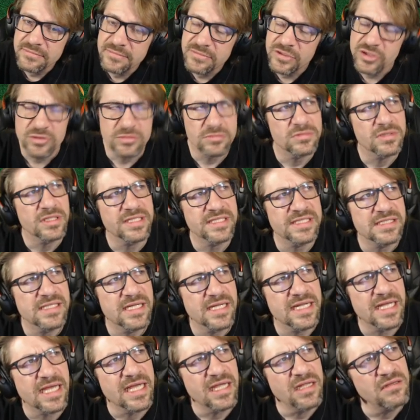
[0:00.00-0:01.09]
No,
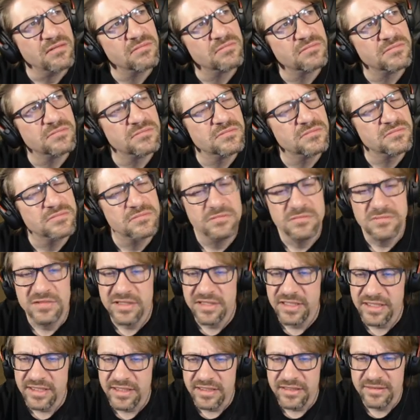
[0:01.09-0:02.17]
1998, I
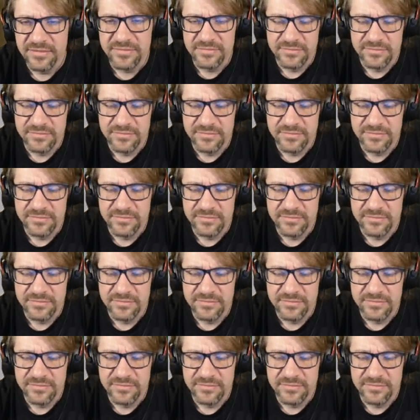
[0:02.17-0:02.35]
think.